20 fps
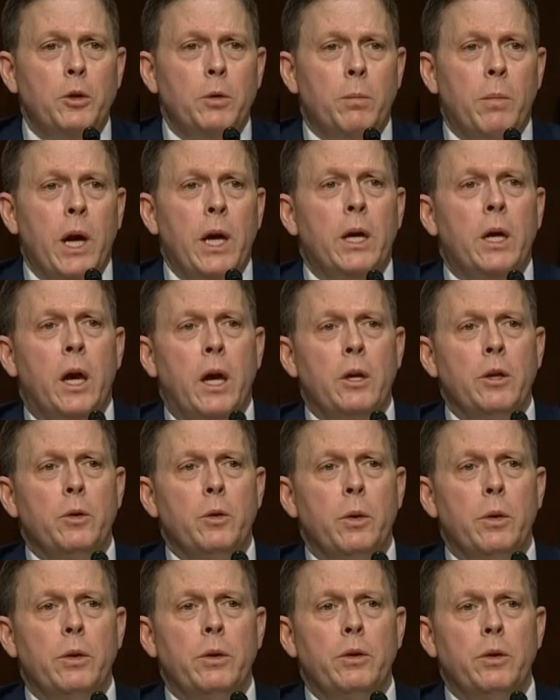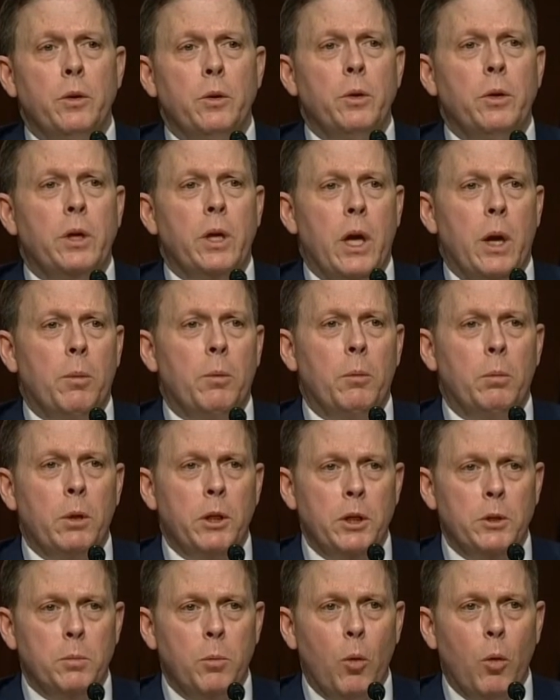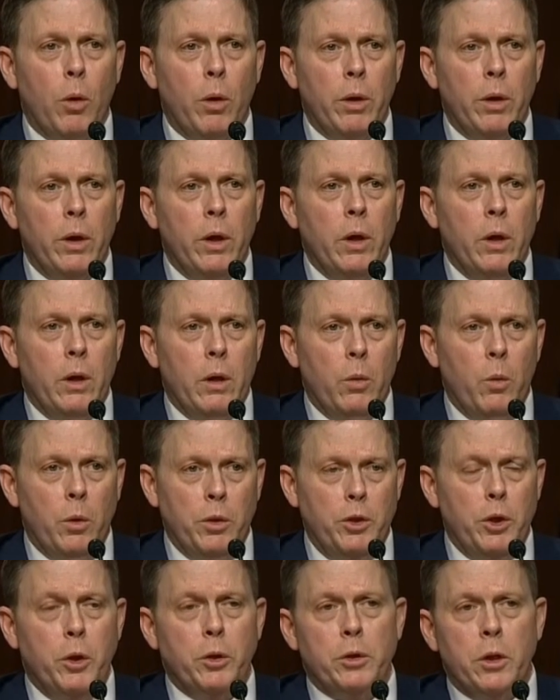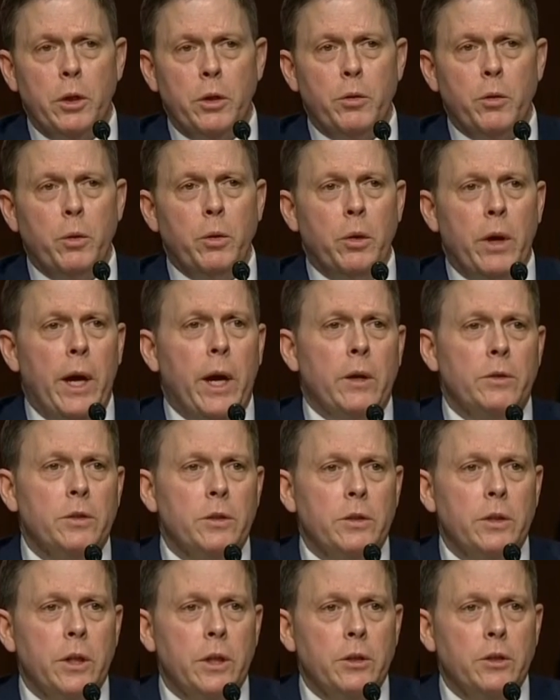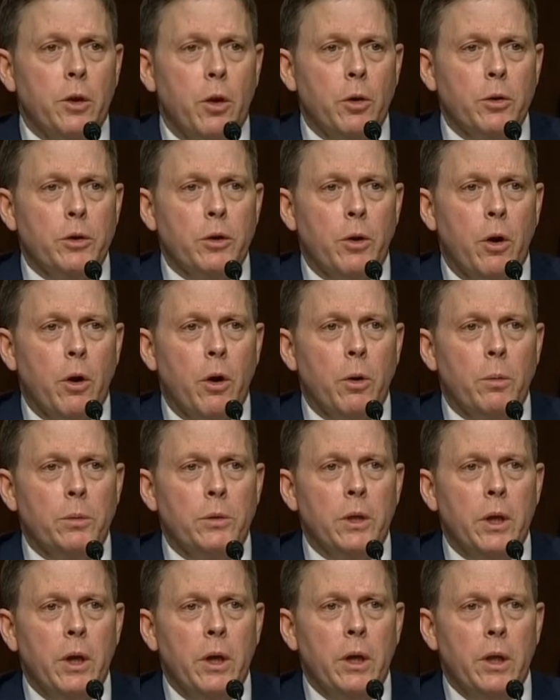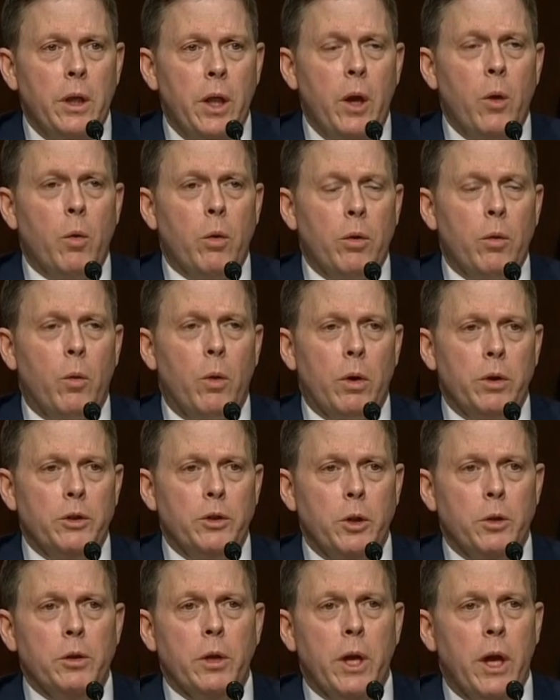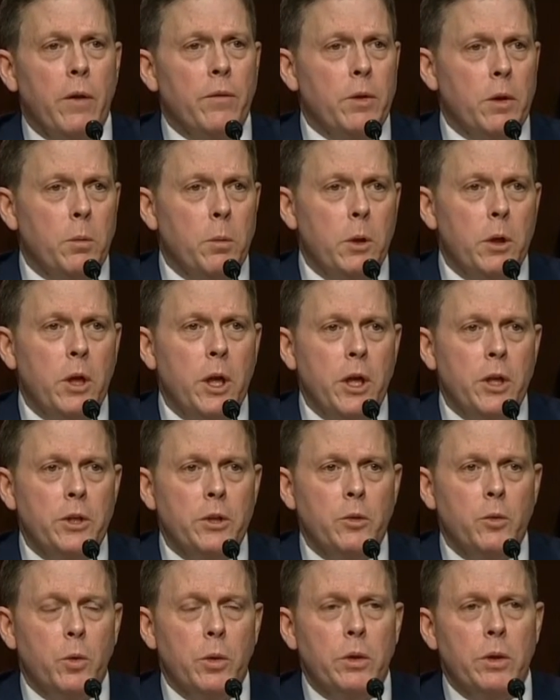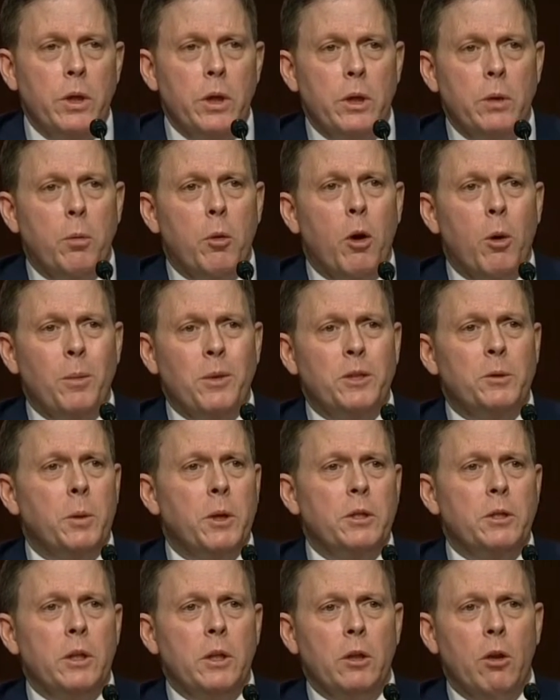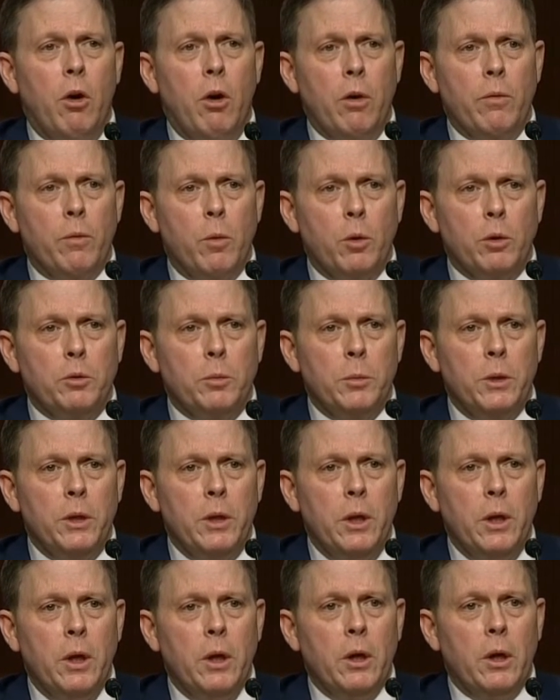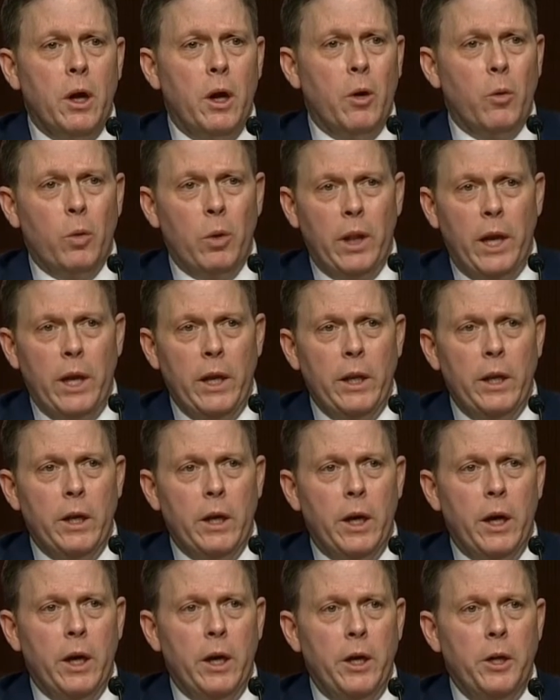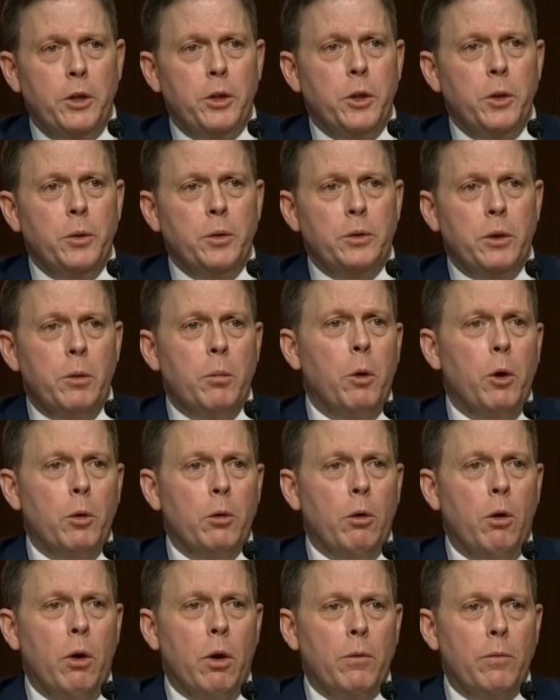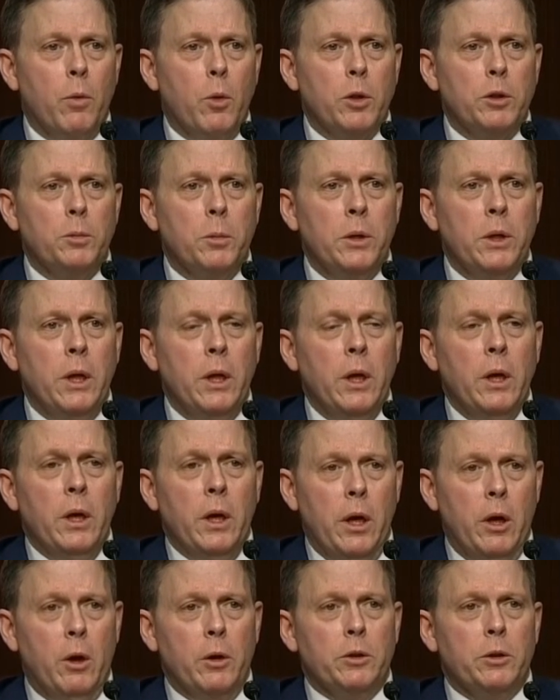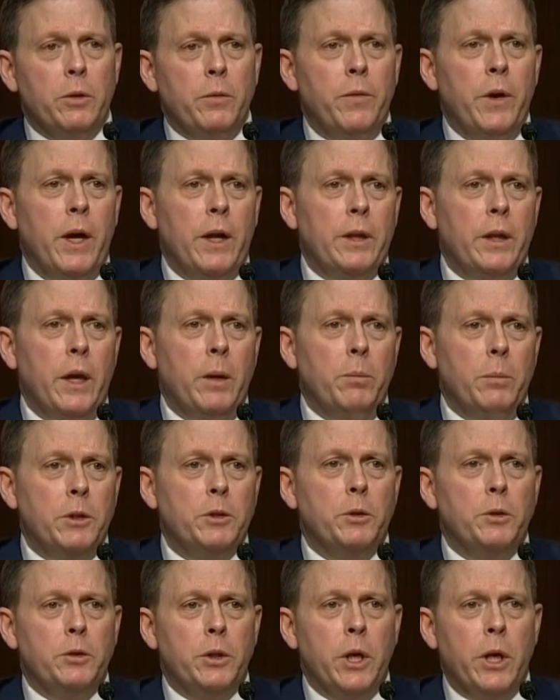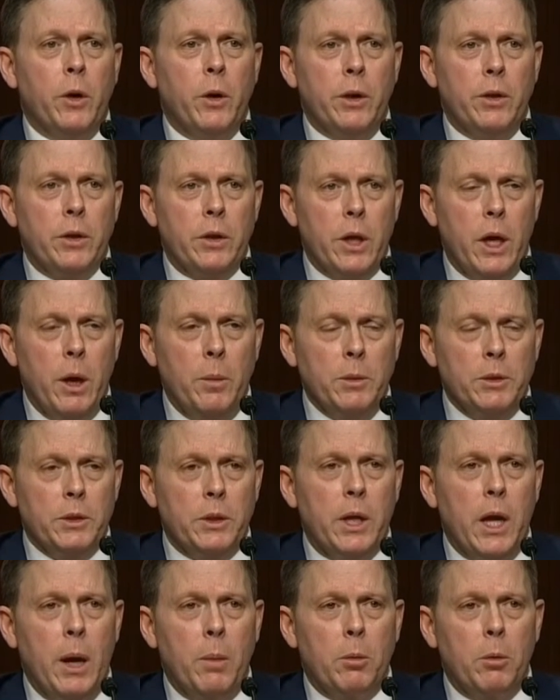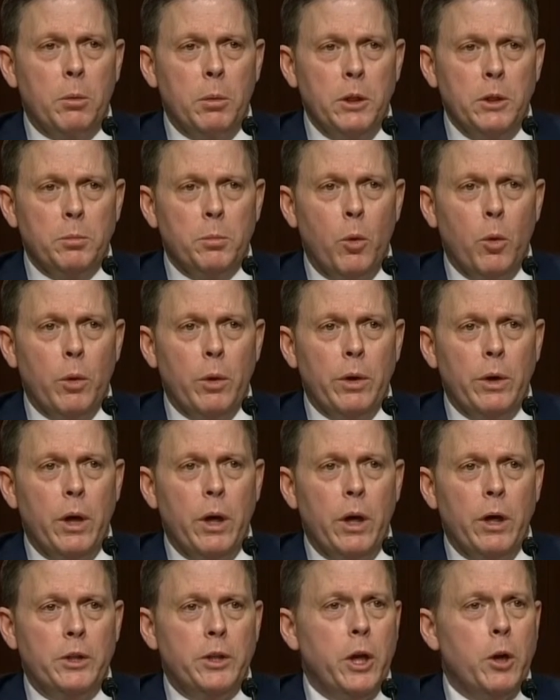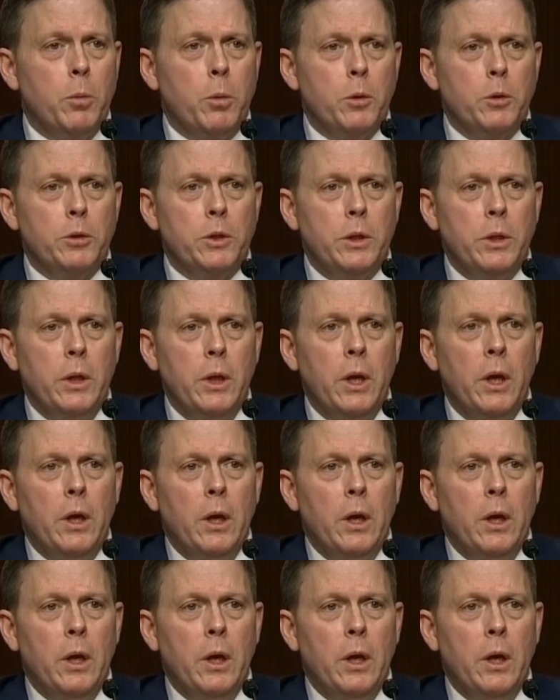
My conduit to the Capitol Police Board was usually through the House and Senate Sergeant Arms. They were the ones usually having the communications with the department, especially law enforcement related issues. They're both law enforcement, and also the fact that Mr. Stinger at the time is the Capitol Police Board chairperson.